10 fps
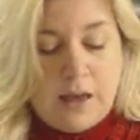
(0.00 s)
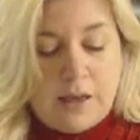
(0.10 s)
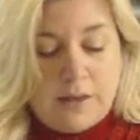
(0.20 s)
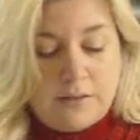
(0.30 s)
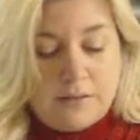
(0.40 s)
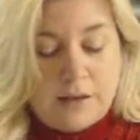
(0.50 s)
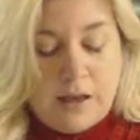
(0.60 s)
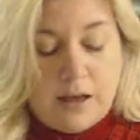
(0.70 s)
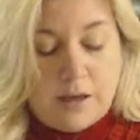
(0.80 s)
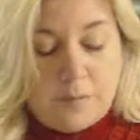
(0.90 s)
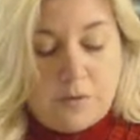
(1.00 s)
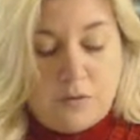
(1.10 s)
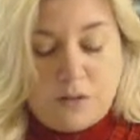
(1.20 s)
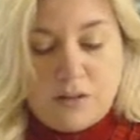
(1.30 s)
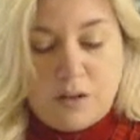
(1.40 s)
And the
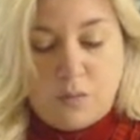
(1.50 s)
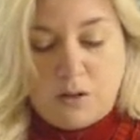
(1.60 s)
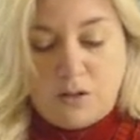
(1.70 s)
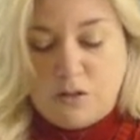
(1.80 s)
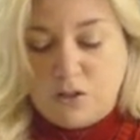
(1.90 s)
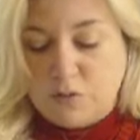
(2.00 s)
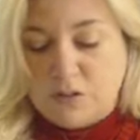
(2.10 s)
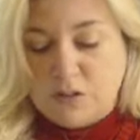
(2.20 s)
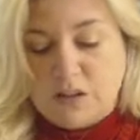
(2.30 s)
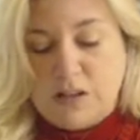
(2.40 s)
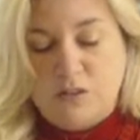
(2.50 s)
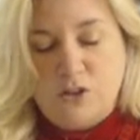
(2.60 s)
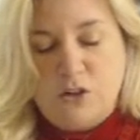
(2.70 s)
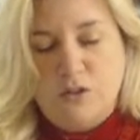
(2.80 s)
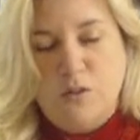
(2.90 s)
first thing I want to do is just kind of
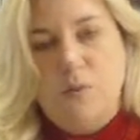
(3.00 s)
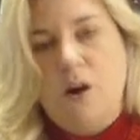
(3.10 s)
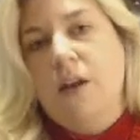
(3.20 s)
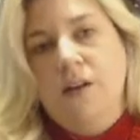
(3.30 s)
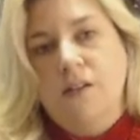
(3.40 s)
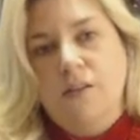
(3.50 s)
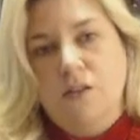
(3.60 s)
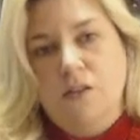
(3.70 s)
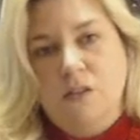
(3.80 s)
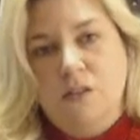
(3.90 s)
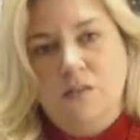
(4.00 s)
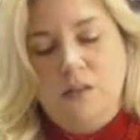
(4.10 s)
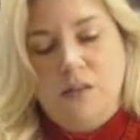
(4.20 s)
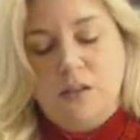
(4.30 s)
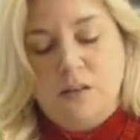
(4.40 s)
show you the products,
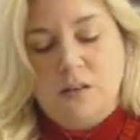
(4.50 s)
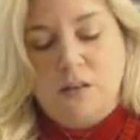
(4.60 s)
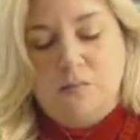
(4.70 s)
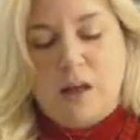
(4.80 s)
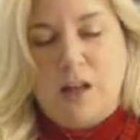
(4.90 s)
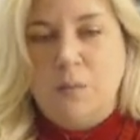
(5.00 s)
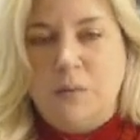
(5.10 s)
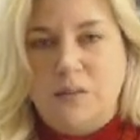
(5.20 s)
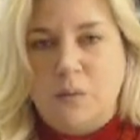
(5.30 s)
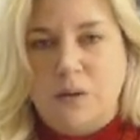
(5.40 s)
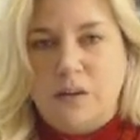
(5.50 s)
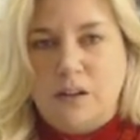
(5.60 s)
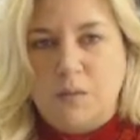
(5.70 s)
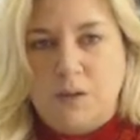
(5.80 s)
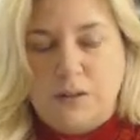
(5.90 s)
the elements that we
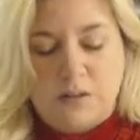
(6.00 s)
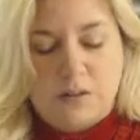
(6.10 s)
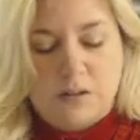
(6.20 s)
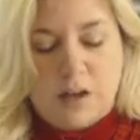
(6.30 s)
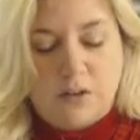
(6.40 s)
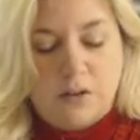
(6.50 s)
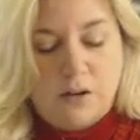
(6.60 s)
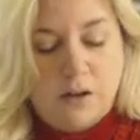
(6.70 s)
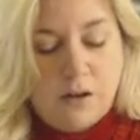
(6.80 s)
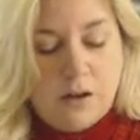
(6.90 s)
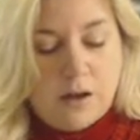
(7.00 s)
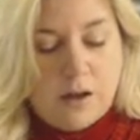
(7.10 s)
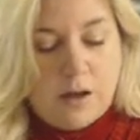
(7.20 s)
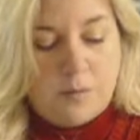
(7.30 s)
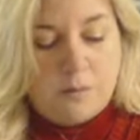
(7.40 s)
need to put this together.
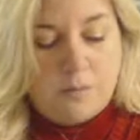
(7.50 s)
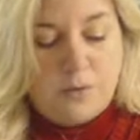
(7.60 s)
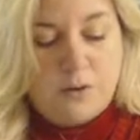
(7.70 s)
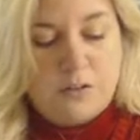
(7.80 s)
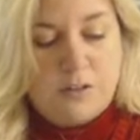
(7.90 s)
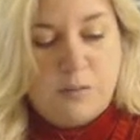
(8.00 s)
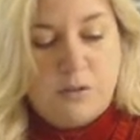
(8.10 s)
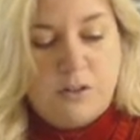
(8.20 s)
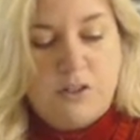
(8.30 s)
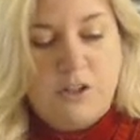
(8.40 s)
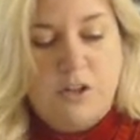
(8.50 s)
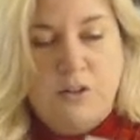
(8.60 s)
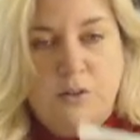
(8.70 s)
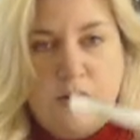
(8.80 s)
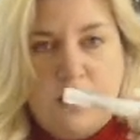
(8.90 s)
The first thing I'm going to show
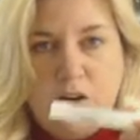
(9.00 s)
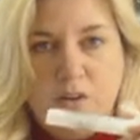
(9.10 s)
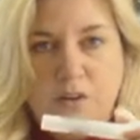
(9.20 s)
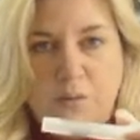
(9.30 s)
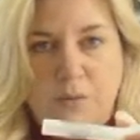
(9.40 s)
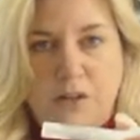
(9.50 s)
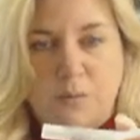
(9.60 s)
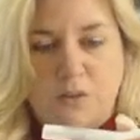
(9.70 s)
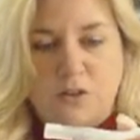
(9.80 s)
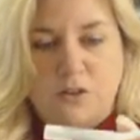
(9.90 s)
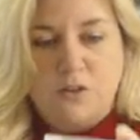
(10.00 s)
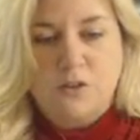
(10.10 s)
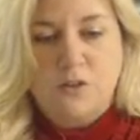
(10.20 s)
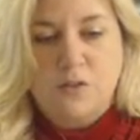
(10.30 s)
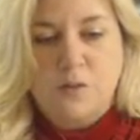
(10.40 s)
you are the little mini
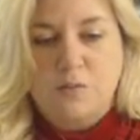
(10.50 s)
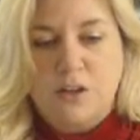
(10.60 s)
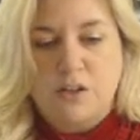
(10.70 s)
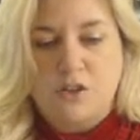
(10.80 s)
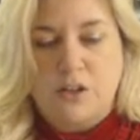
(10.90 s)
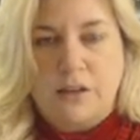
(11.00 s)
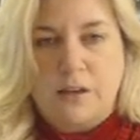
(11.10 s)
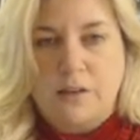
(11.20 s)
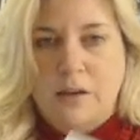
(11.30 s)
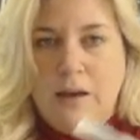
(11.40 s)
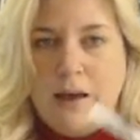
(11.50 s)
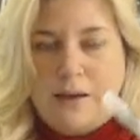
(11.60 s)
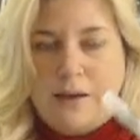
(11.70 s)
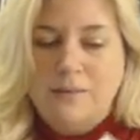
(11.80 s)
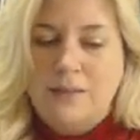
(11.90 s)
misters from Ranger Ink.
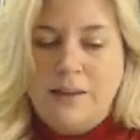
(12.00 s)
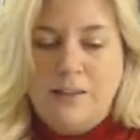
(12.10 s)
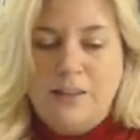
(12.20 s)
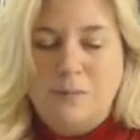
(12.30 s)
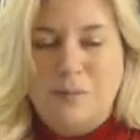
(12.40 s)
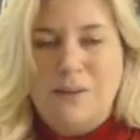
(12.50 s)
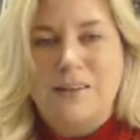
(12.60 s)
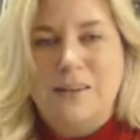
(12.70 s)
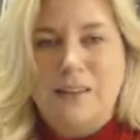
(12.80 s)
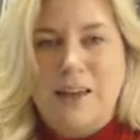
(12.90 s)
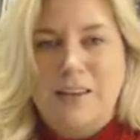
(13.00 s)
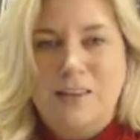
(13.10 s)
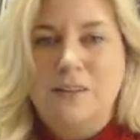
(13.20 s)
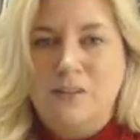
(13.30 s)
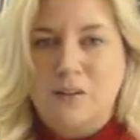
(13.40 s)
I like these because I like
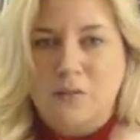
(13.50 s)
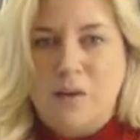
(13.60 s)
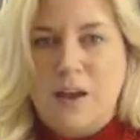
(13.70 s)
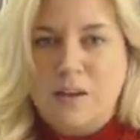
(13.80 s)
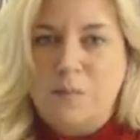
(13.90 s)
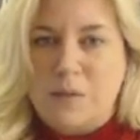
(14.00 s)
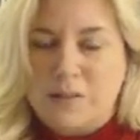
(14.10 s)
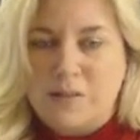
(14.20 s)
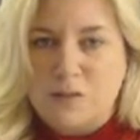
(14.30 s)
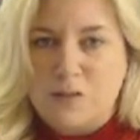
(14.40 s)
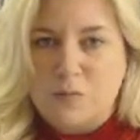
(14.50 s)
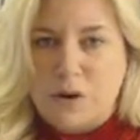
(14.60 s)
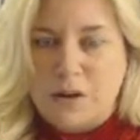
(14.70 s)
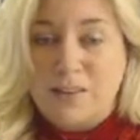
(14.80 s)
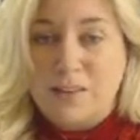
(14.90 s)
the fine mist and
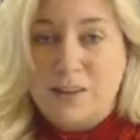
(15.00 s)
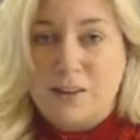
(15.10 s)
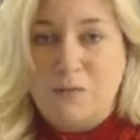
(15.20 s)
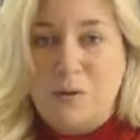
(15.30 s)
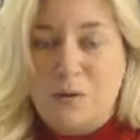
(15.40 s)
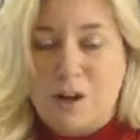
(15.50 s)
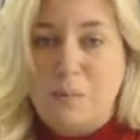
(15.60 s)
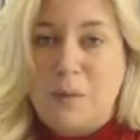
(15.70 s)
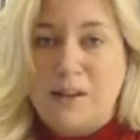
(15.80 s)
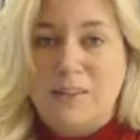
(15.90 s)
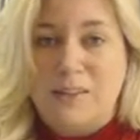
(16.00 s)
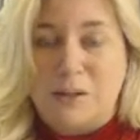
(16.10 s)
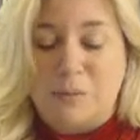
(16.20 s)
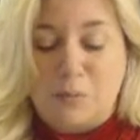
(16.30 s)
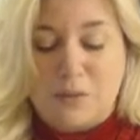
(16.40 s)
spray that they give me when I make the
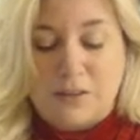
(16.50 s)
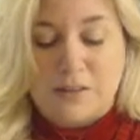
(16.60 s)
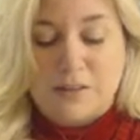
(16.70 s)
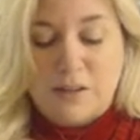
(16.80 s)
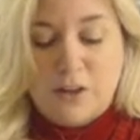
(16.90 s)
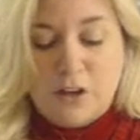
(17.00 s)
Glimmer Mists.